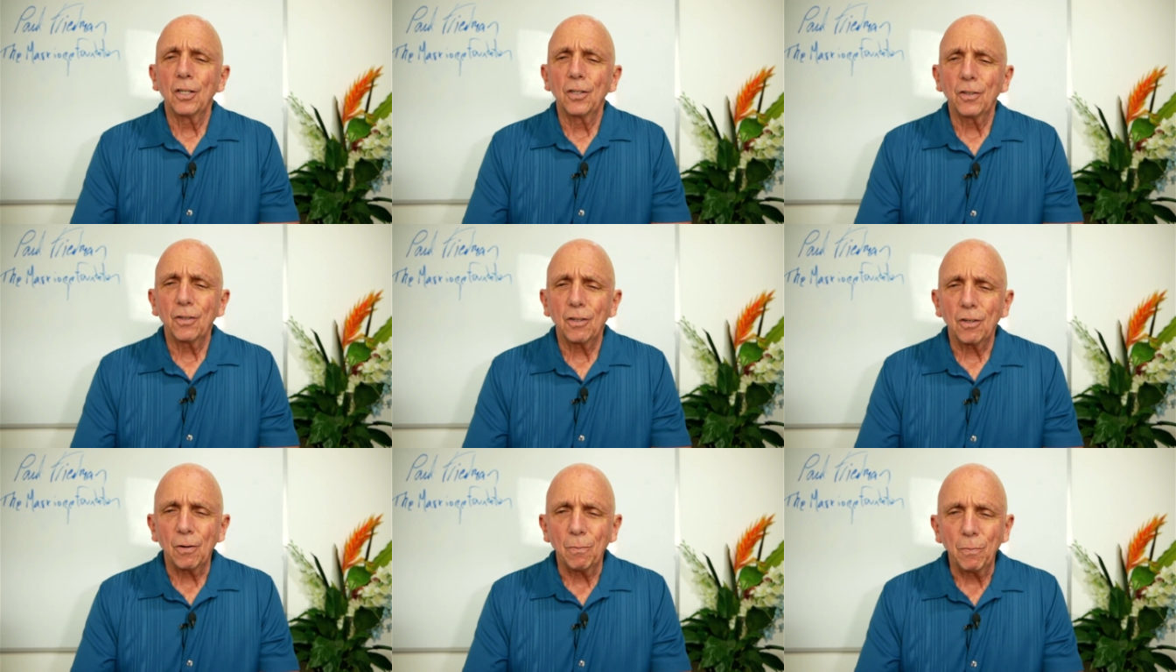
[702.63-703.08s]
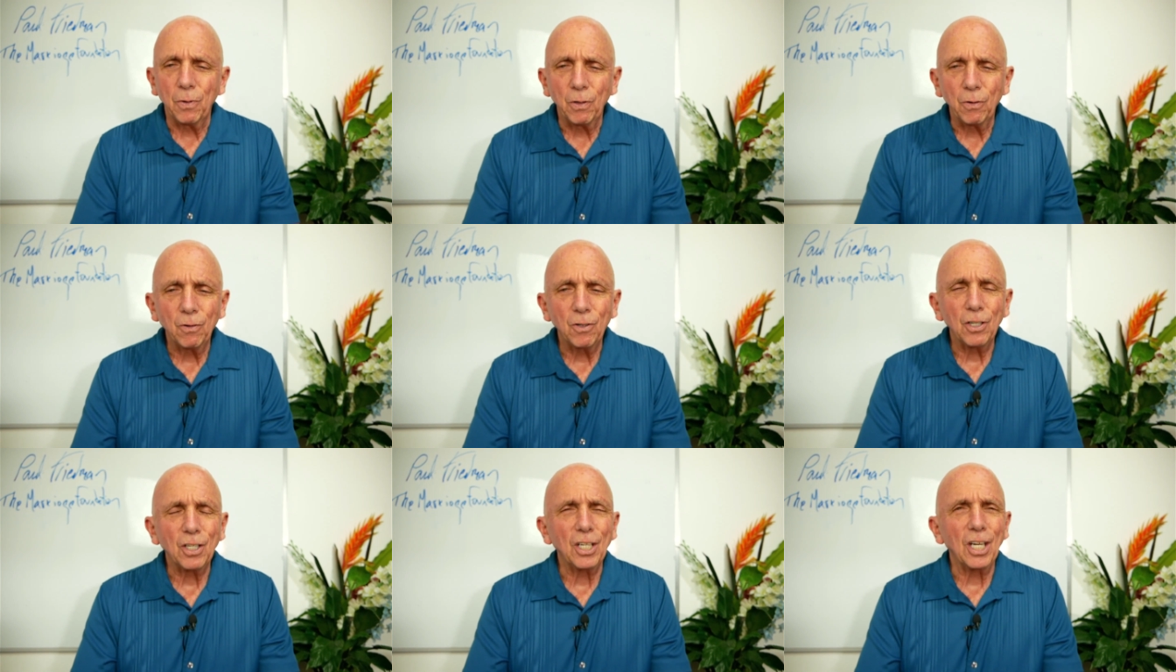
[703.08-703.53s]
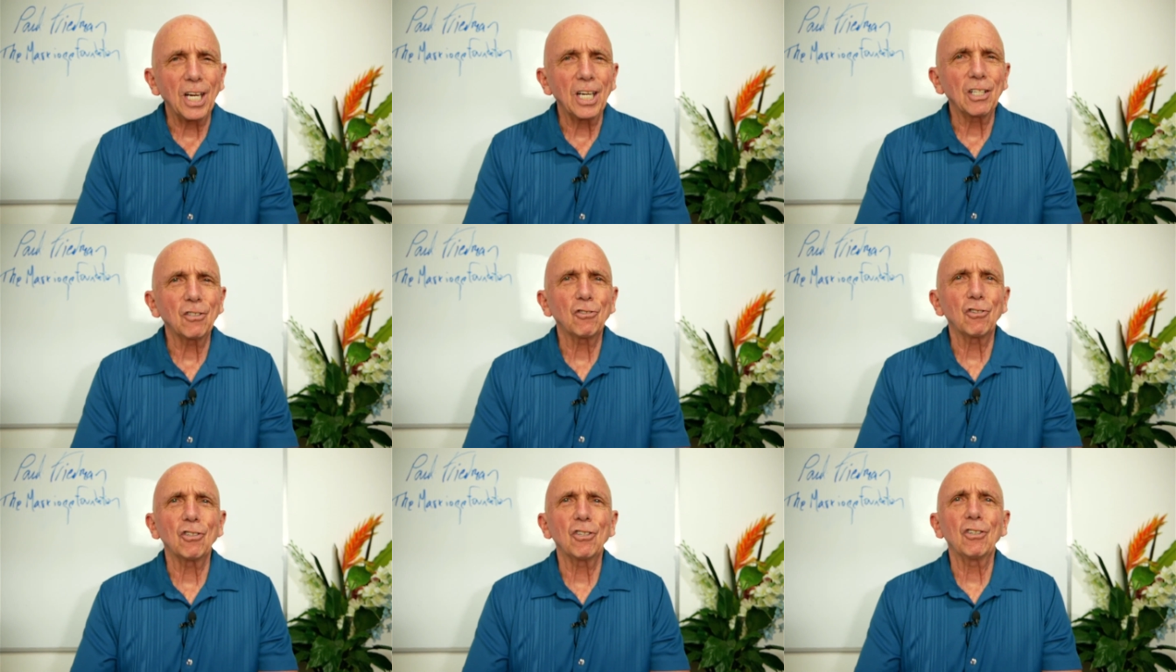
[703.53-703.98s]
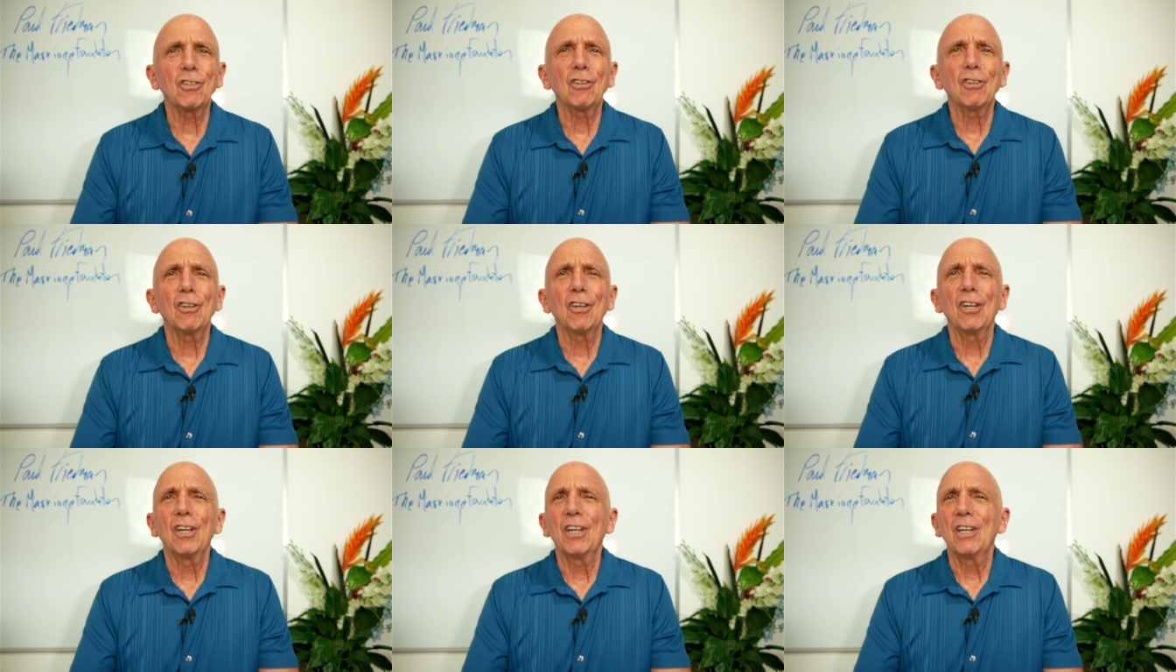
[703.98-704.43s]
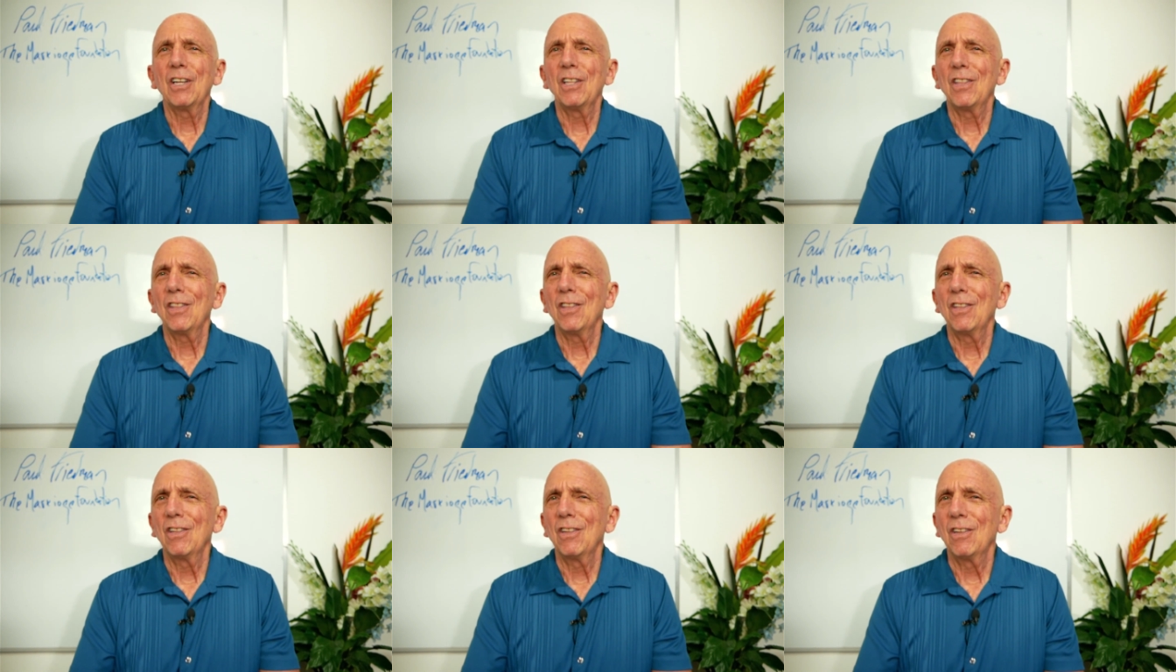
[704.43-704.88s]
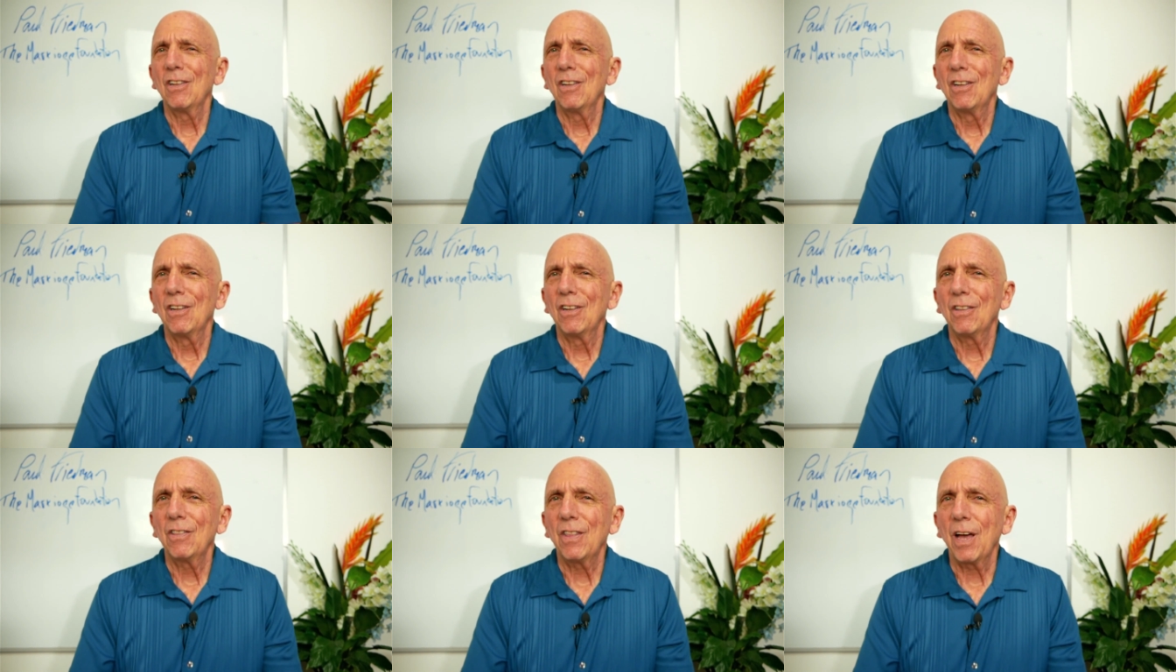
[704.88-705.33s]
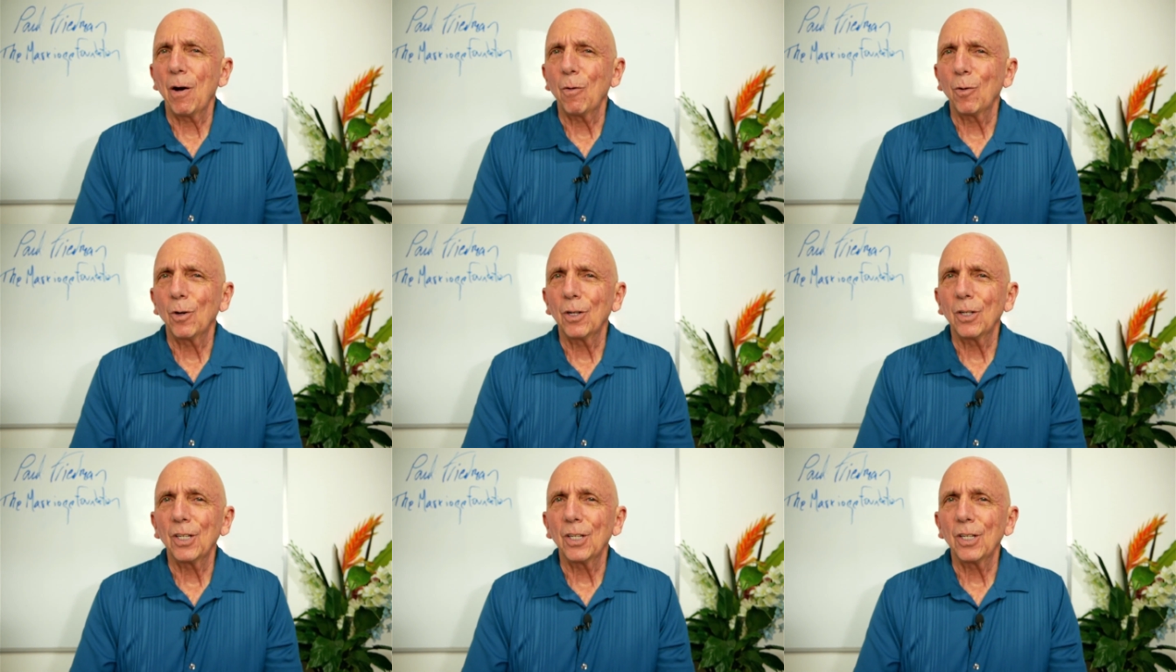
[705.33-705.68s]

communication that will